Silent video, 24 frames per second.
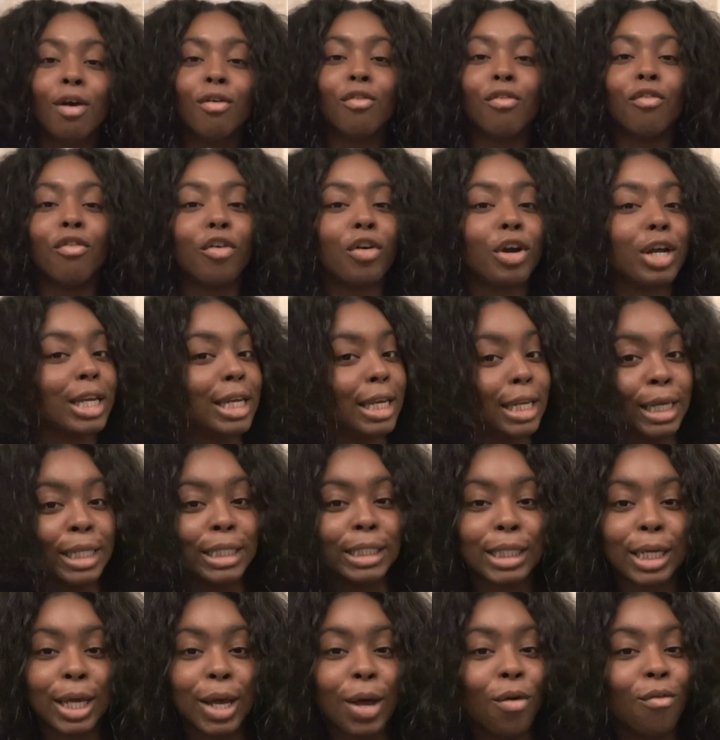It's very
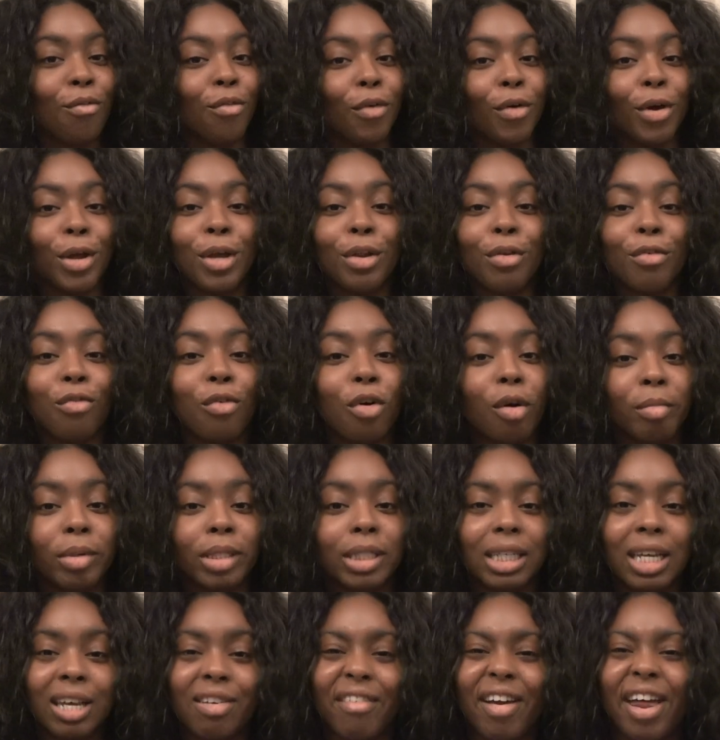detailed, very
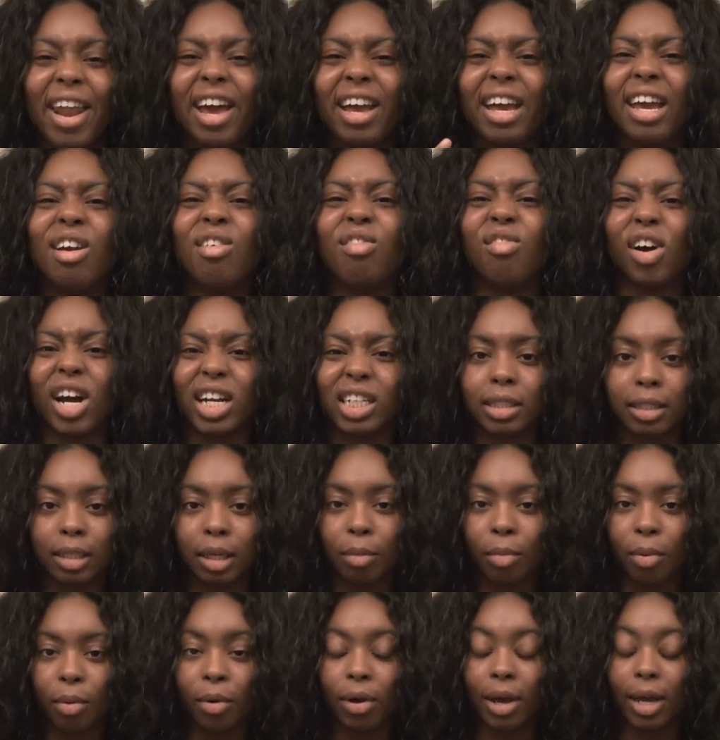informative, and I get right to the
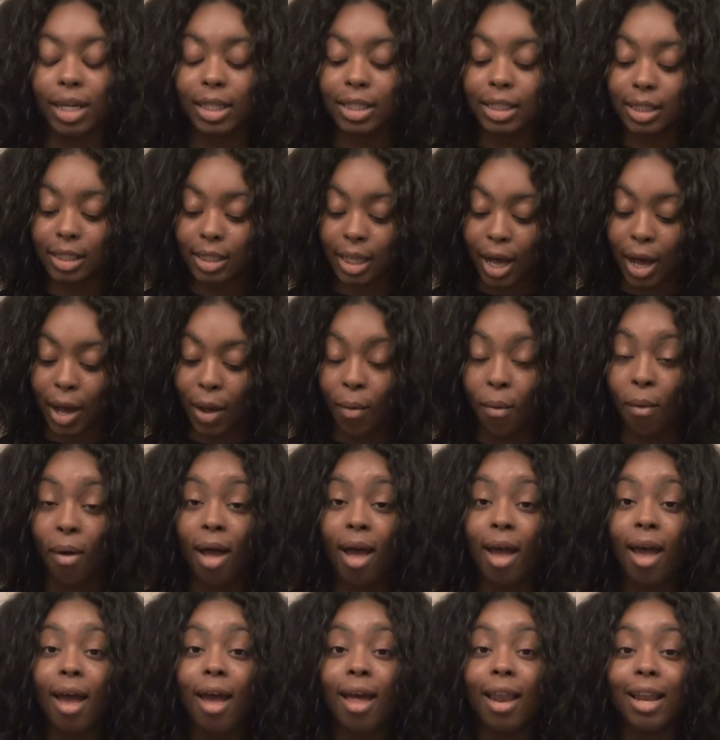point. So
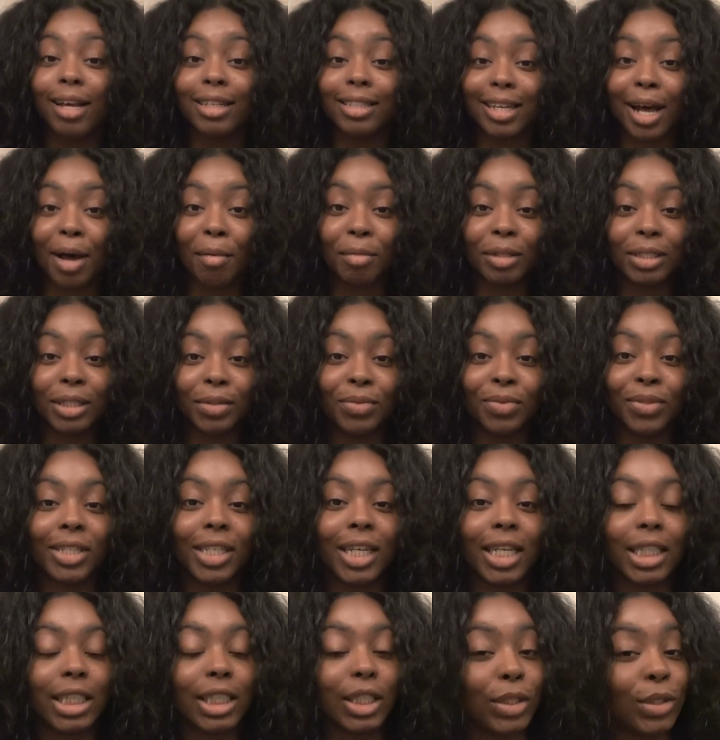let's hop into
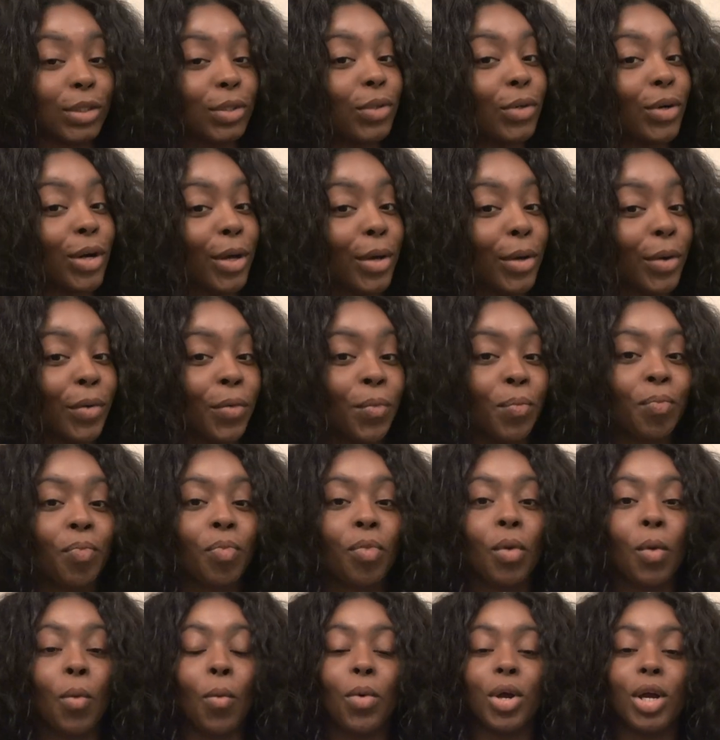today's tutorial.
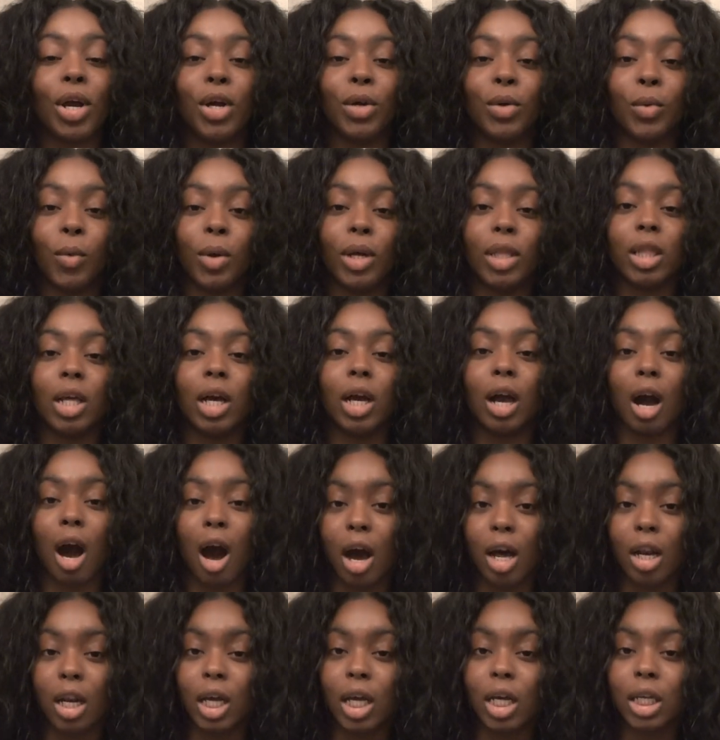We are doing the
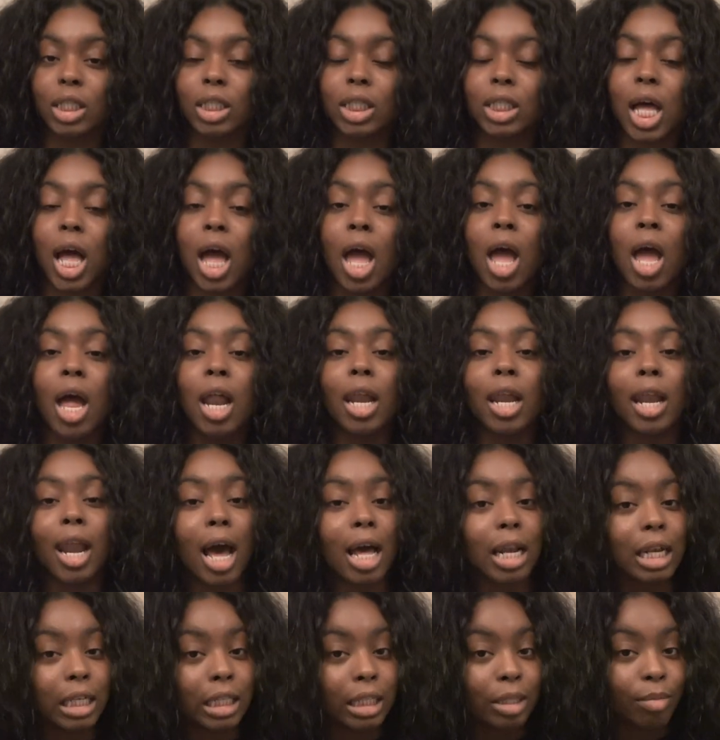Goddess
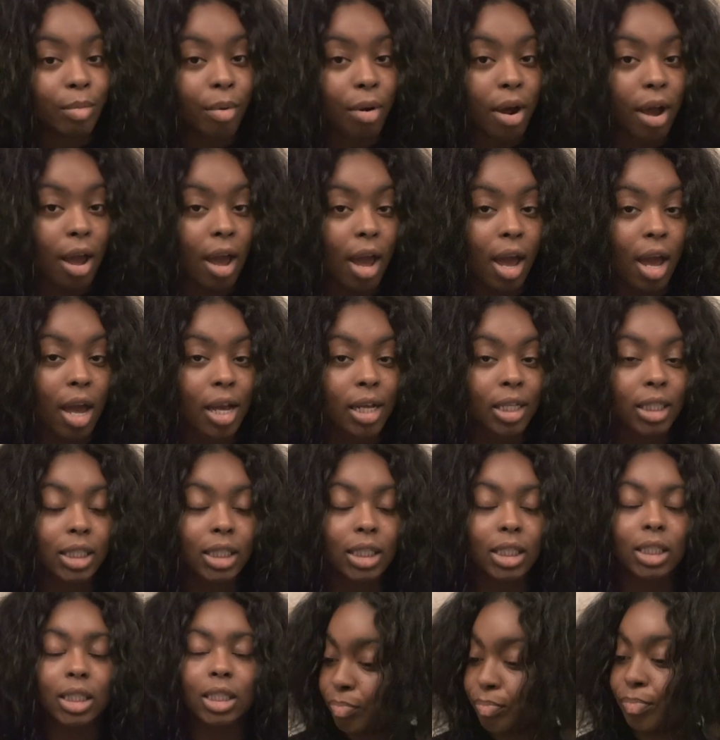knotless
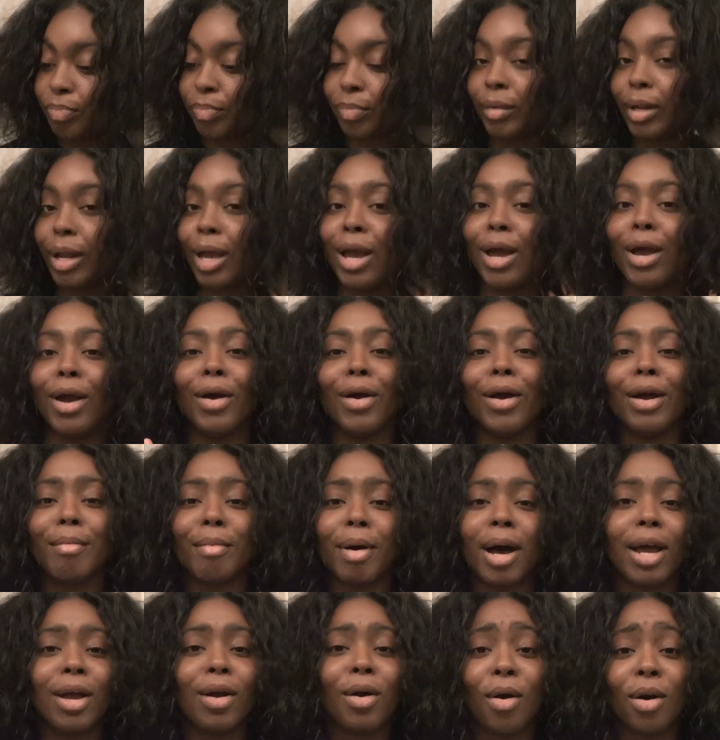braids.
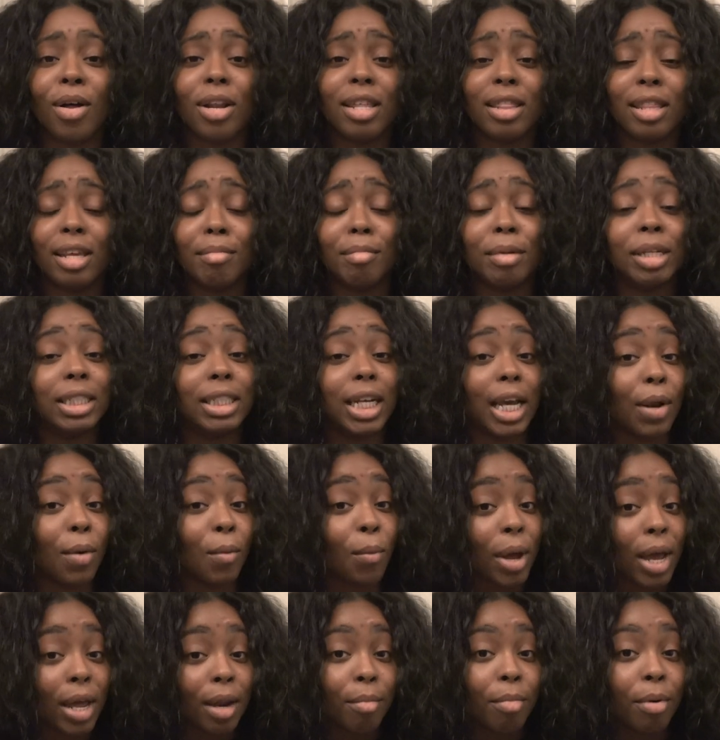Everybody calling them the Jayda
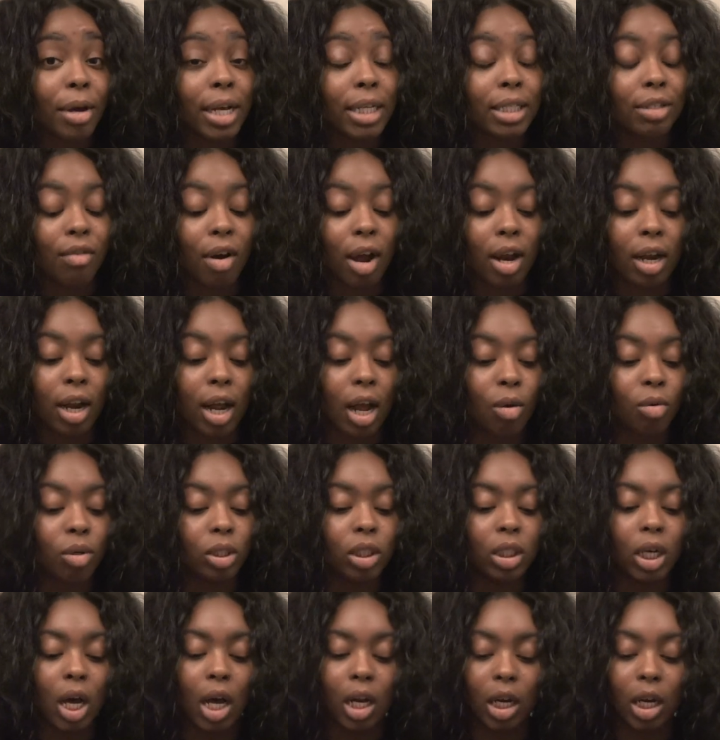Wayda braids right now because y'all